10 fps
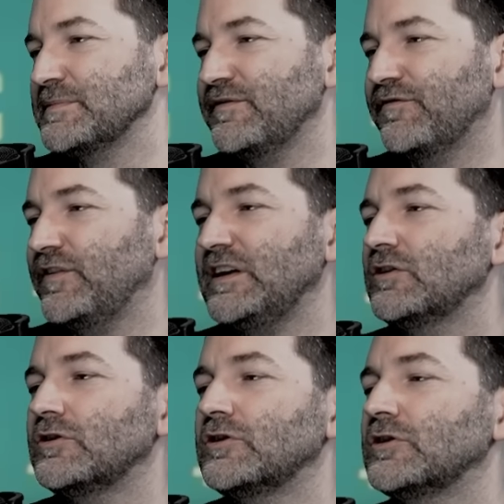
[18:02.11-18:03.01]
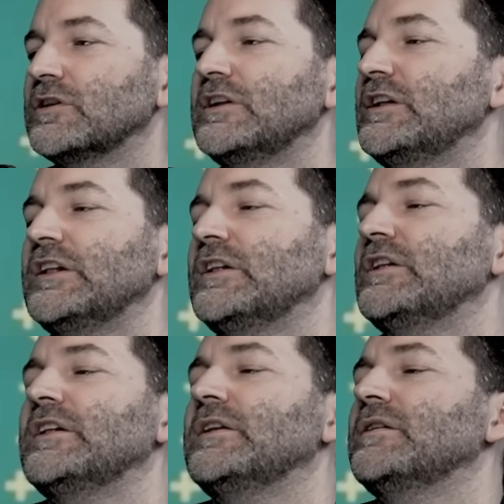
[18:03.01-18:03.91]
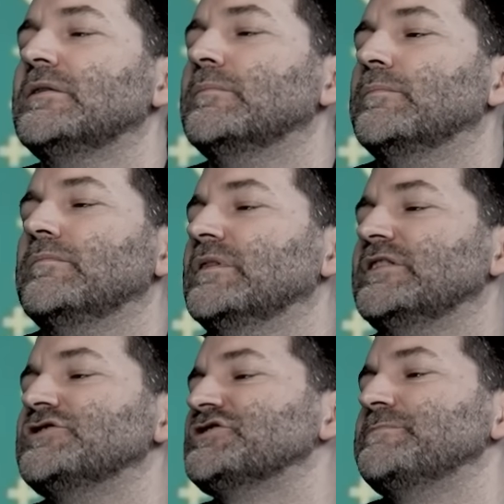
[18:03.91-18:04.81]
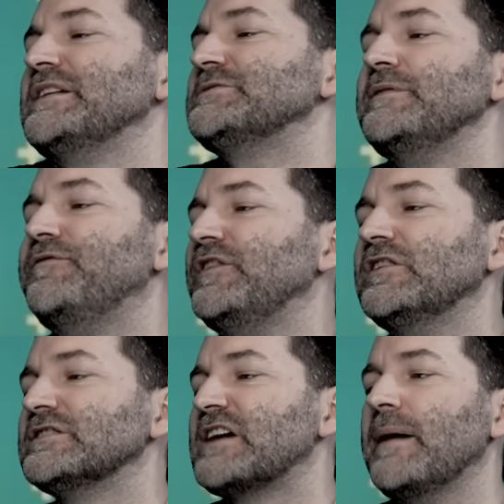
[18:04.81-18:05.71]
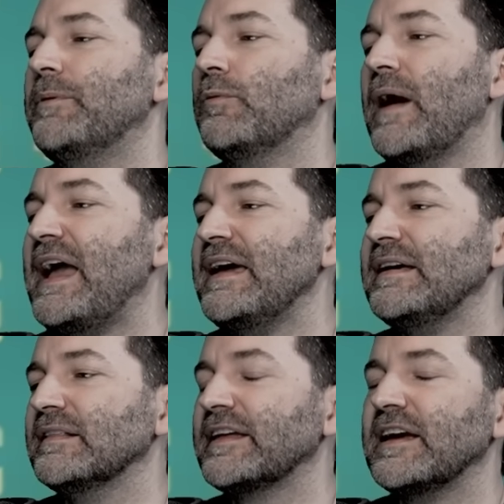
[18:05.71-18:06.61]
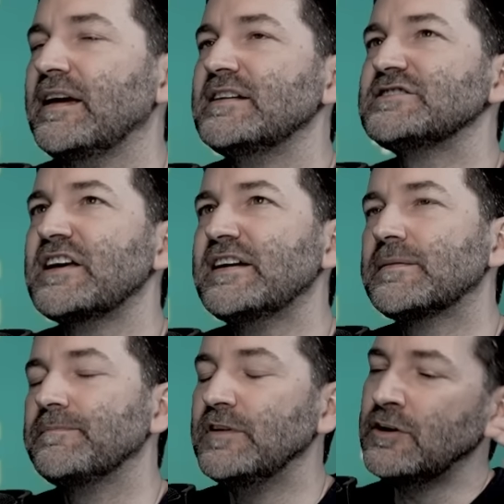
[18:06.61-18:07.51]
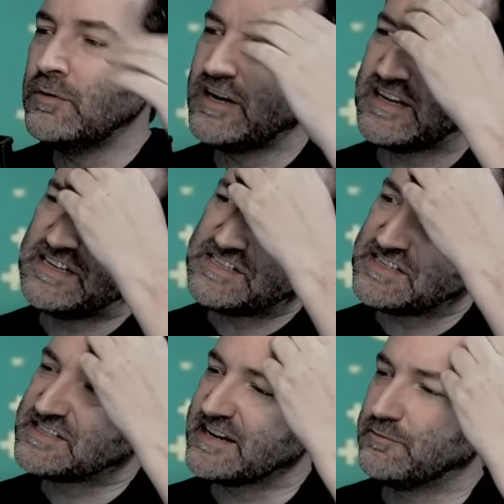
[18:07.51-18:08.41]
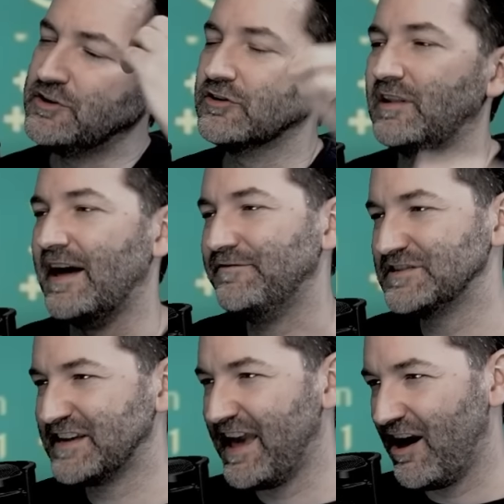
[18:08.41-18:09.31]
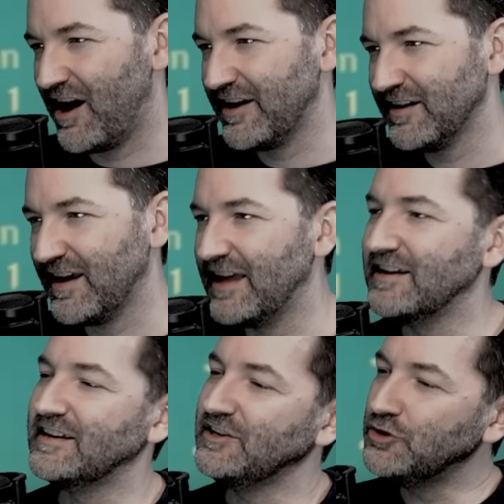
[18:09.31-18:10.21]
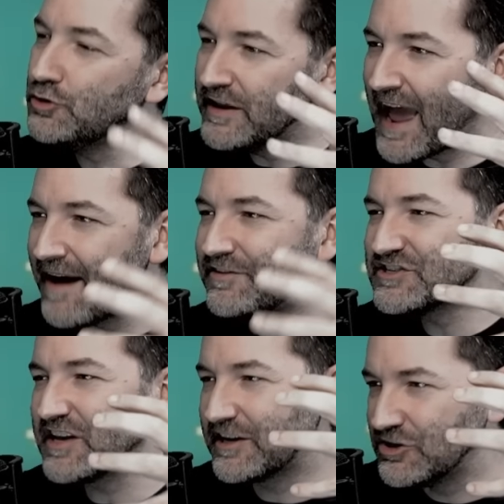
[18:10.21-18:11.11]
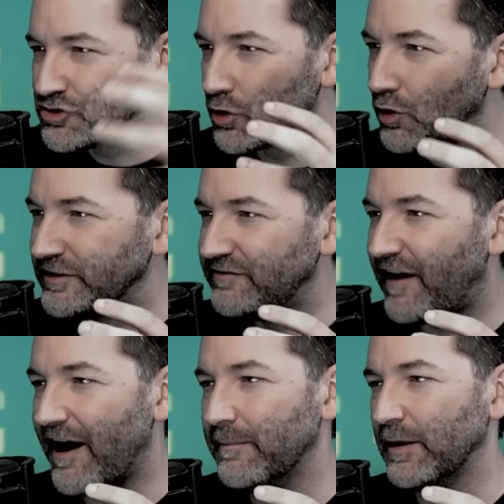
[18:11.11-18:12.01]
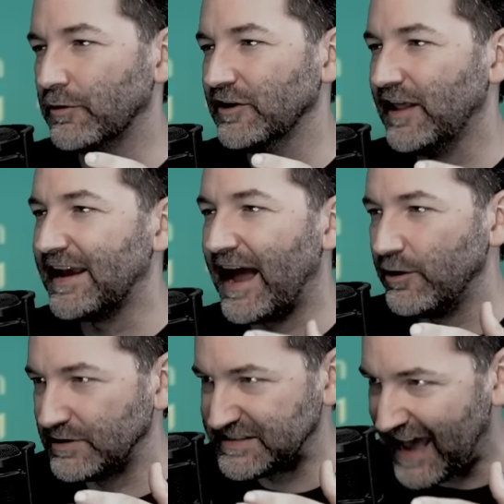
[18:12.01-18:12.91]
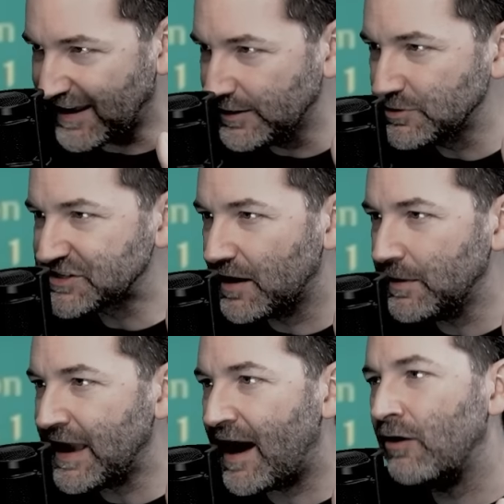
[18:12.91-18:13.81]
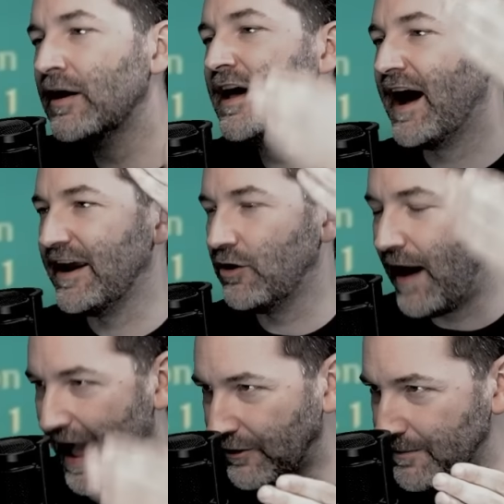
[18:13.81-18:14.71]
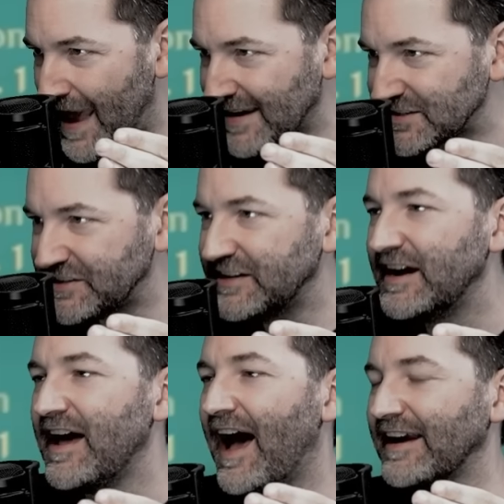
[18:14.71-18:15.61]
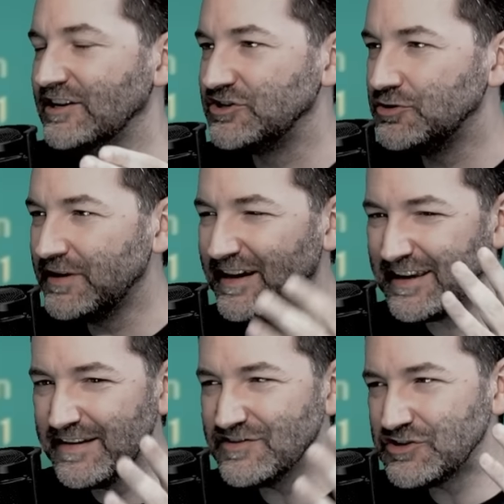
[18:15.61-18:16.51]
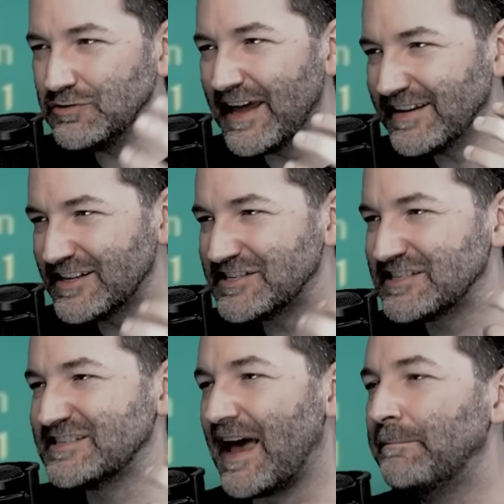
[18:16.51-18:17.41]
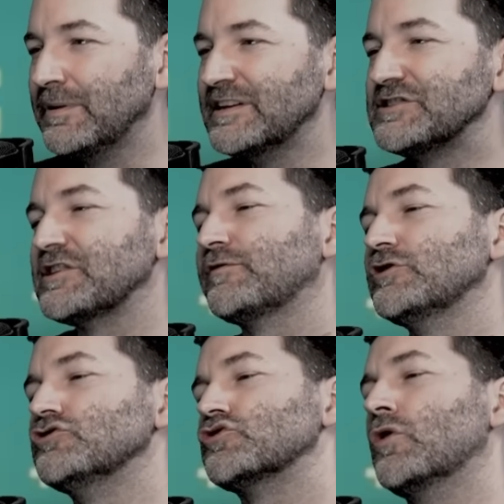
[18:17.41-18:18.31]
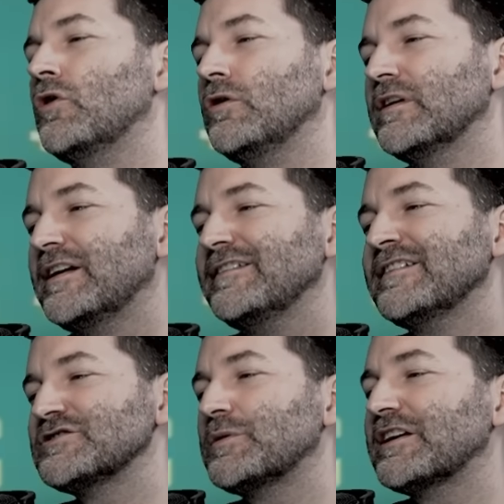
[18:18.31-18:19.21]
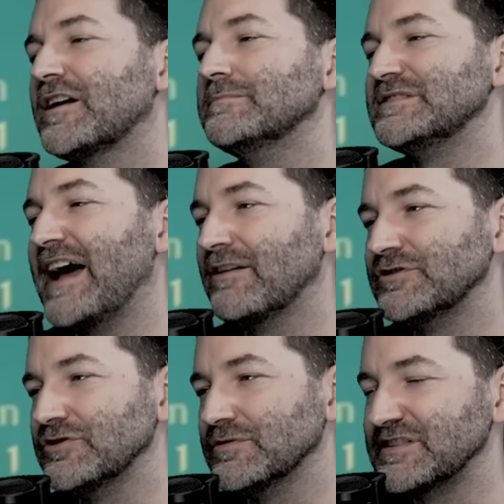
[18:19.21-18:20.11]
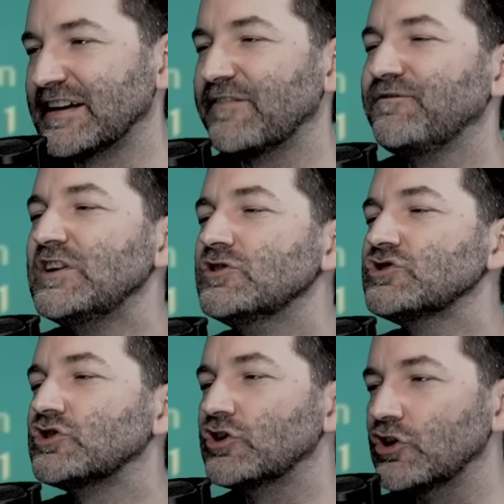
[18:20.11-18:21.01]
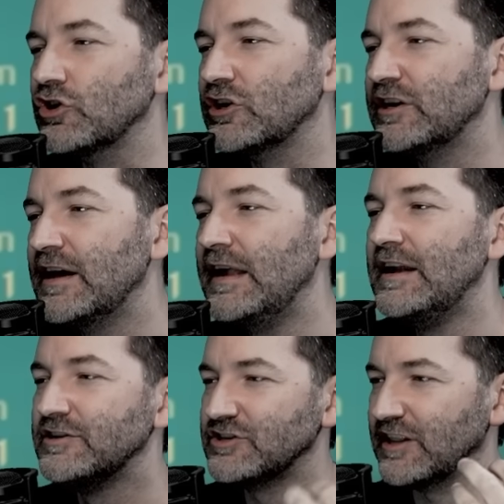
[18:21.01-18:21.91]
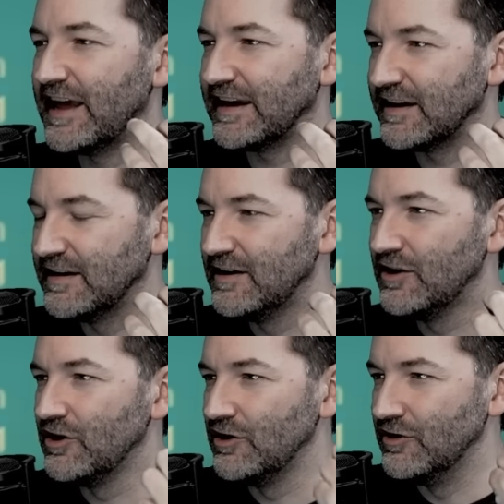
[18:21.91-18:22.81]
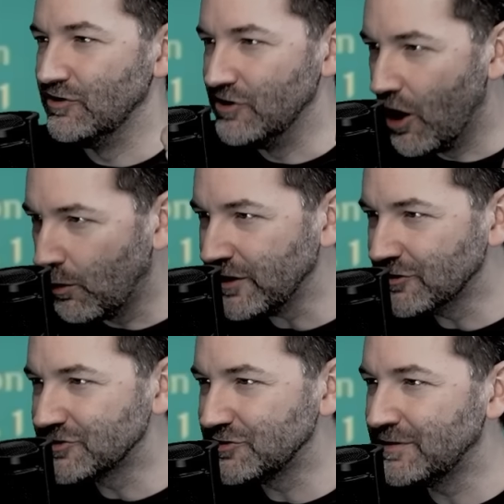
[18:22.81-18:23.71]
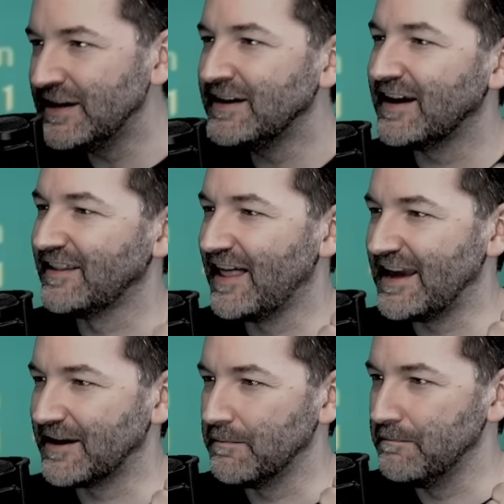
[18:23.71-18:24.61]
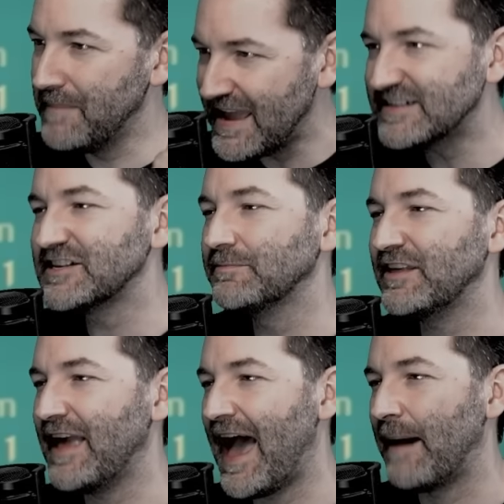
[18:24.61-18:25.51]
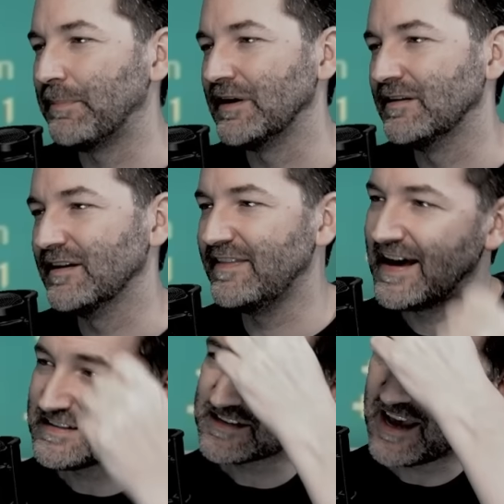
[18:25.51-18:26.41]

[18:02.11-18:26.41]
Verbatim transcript: me feel it just makes me feel a type of way. Like it's like, you know what it is? It's like when your life is chaotic and you can have this like controlled environment where you're like, I know exactly what's coming out. I know how to max it. I can do it. It gives you like this semblance of control. And I think that's what it comes down to. It's like, it feels good to like know what you're doing and like make something happen. And that's